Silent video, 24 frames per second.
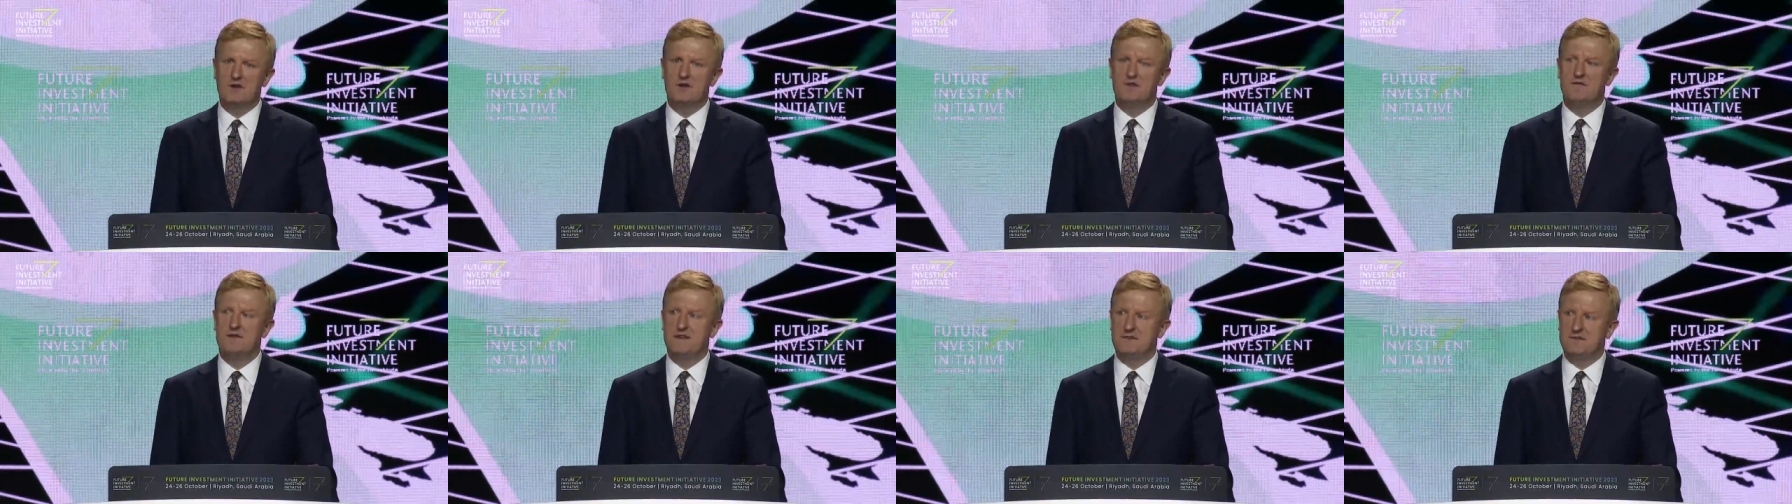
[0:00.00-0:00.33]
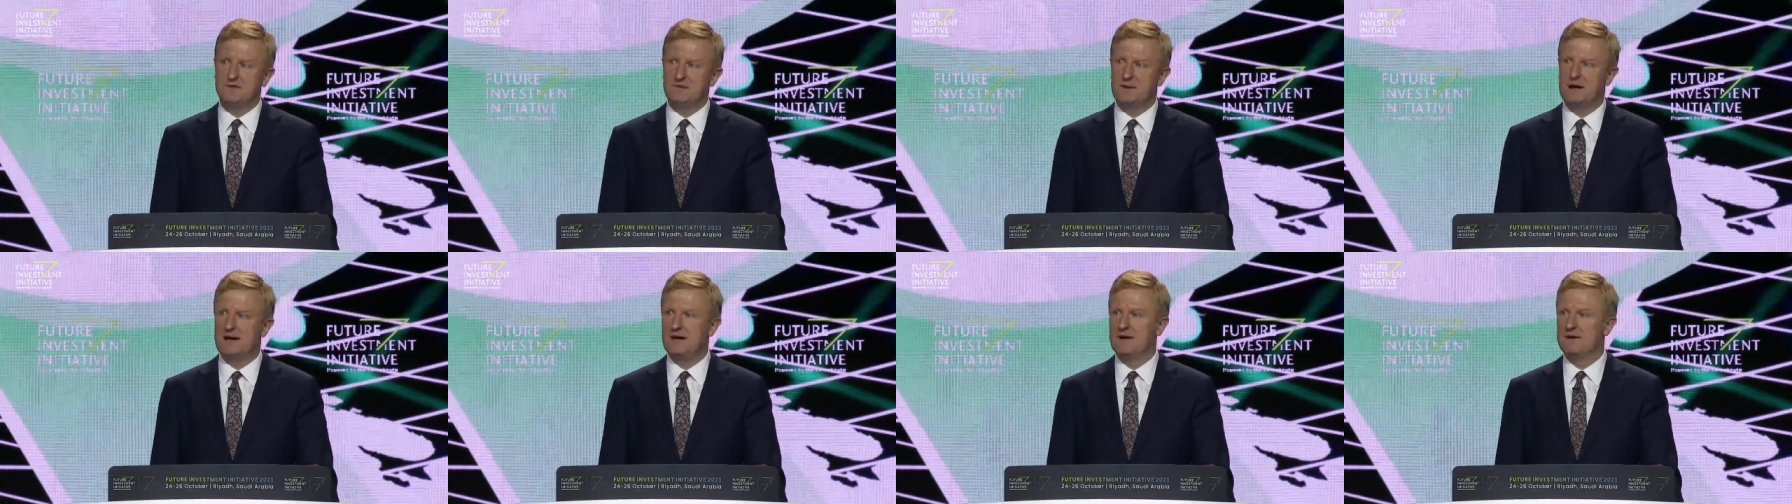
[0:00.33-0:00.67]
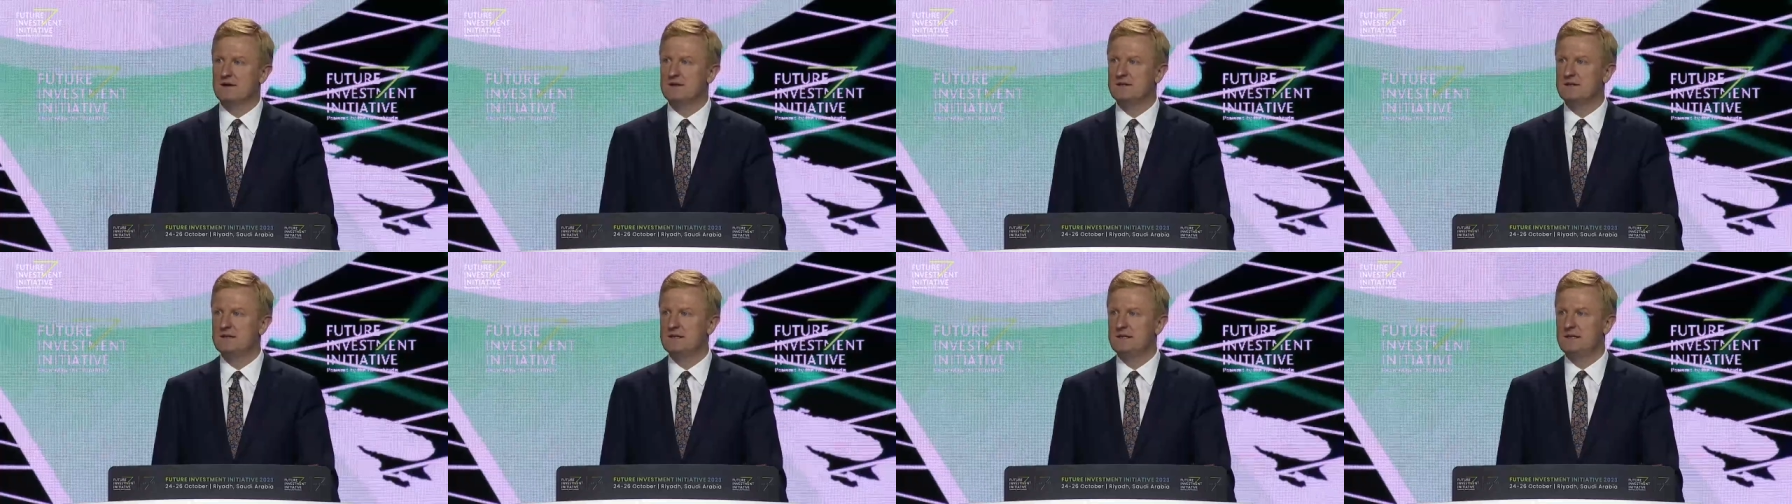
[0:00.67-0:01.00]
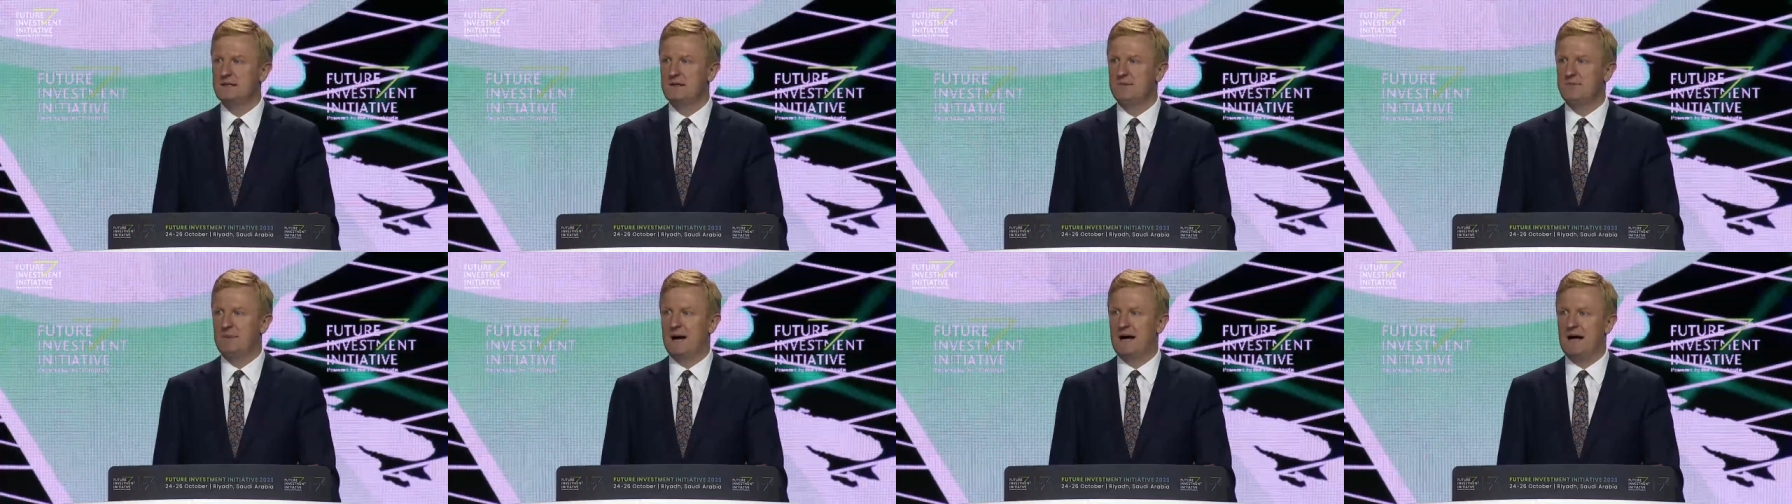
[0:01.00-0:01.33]
of Israel
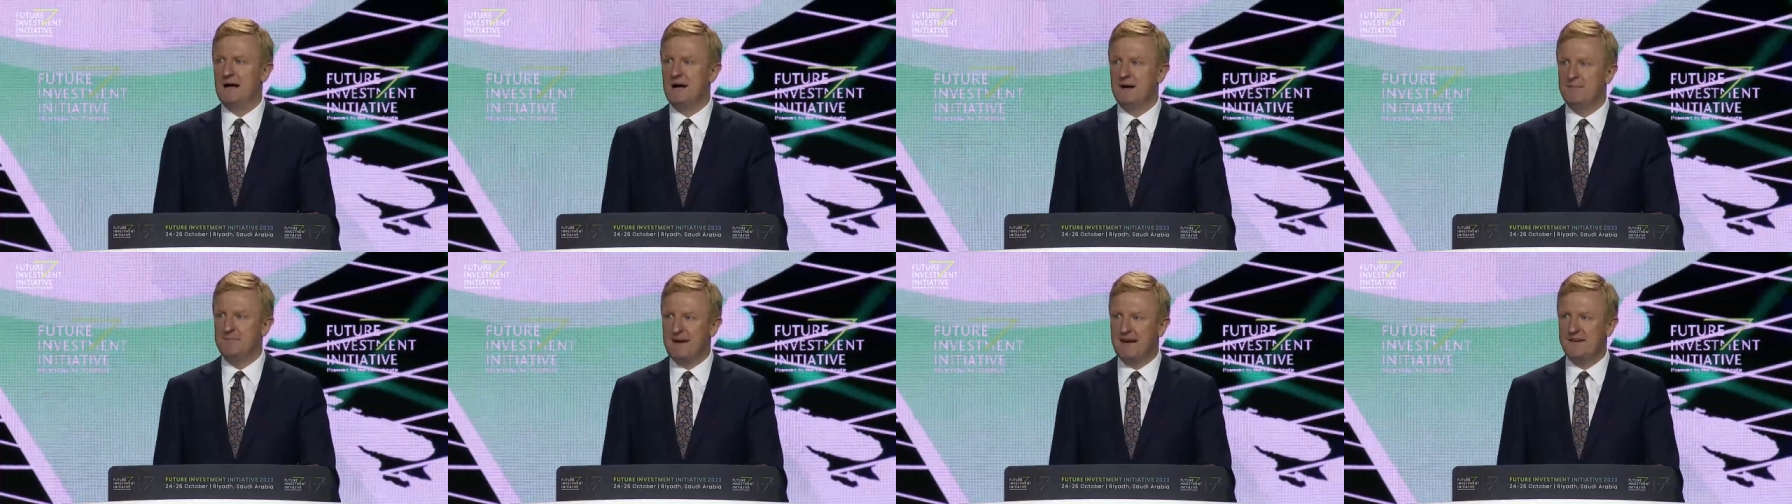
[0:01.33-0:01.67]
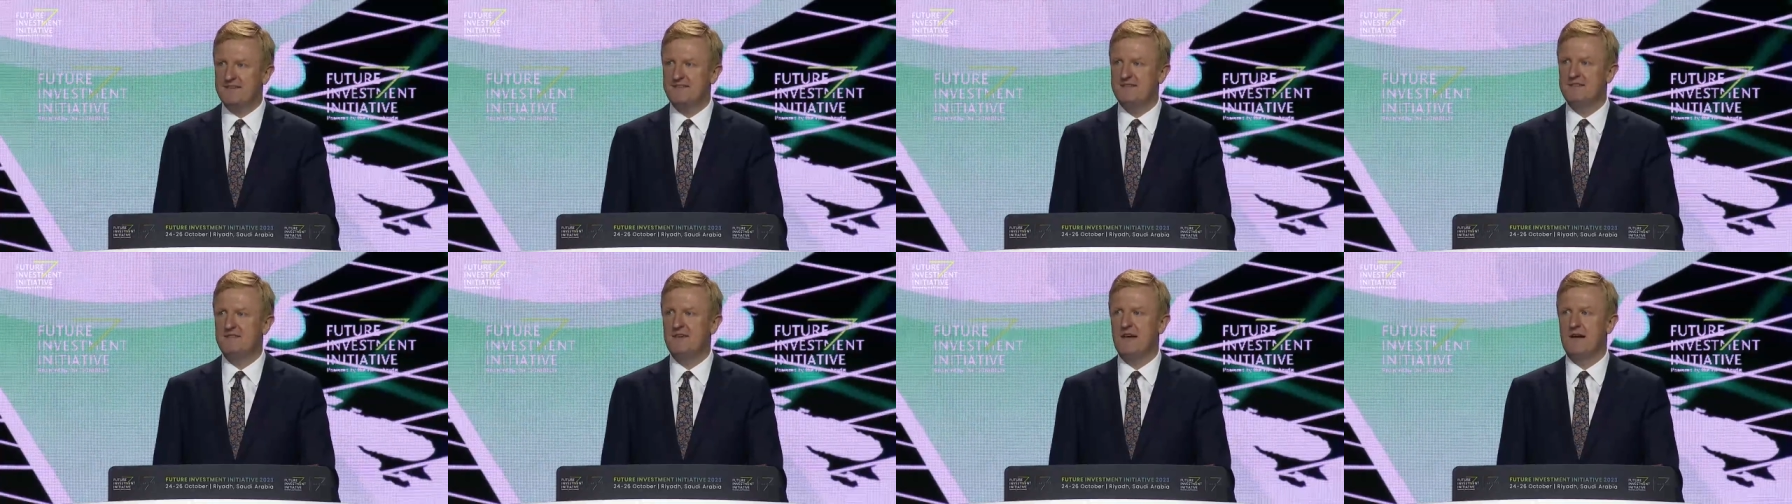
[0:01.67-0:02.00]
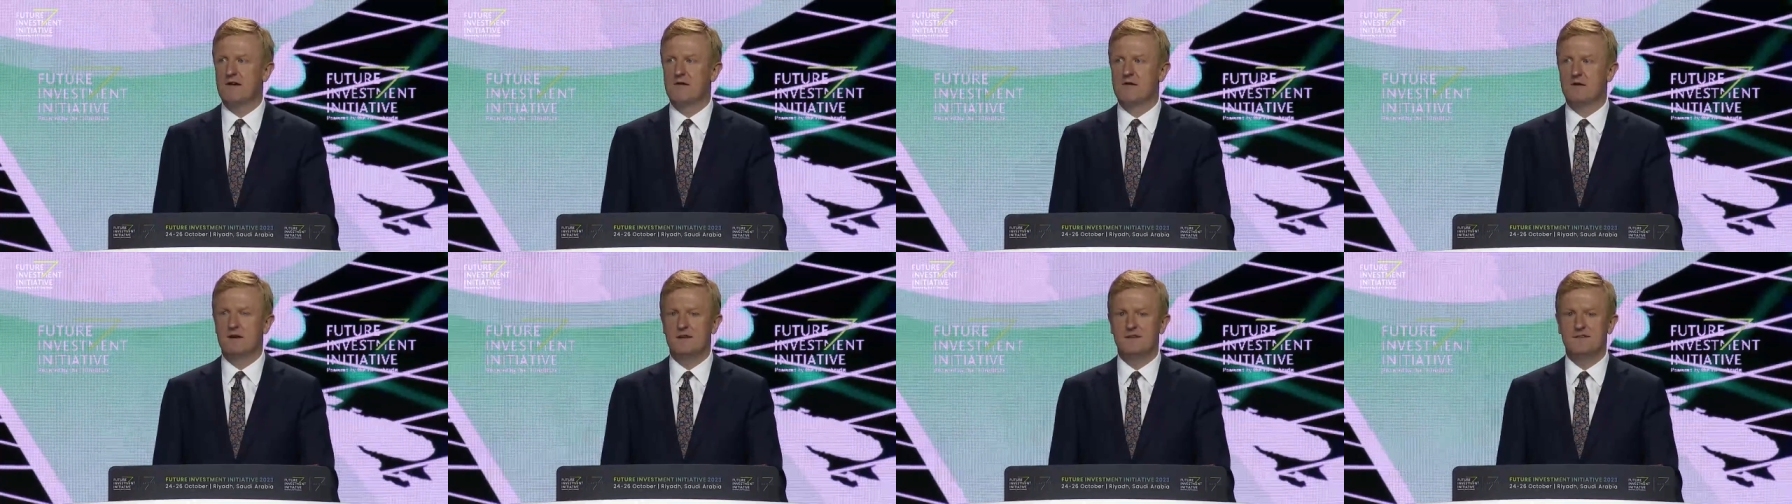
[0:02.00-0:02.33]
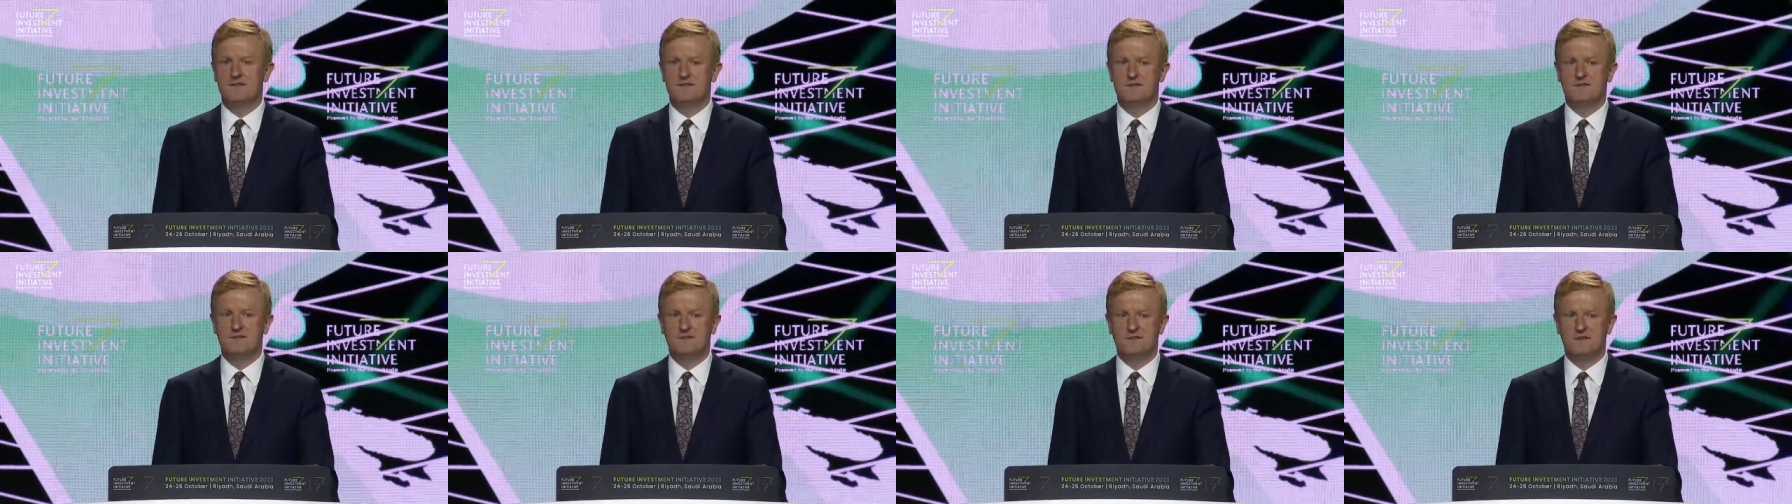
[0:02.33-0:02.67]
by Hamas
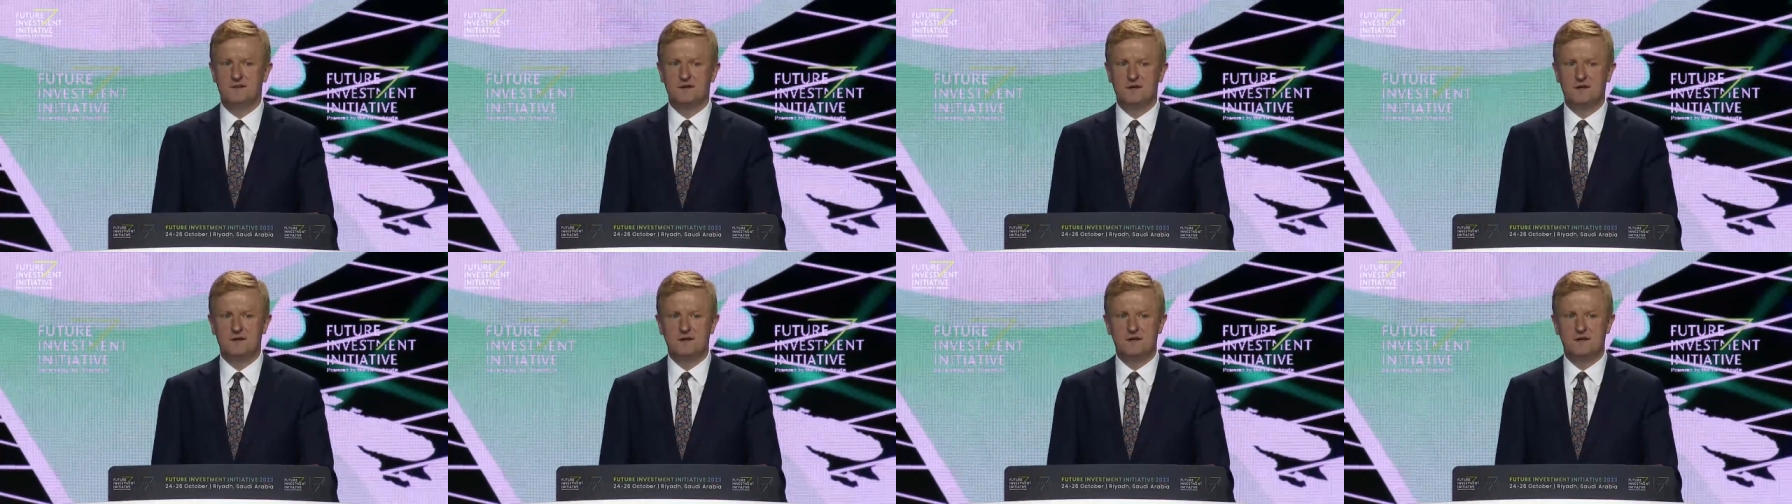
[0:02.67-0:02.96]
terrorists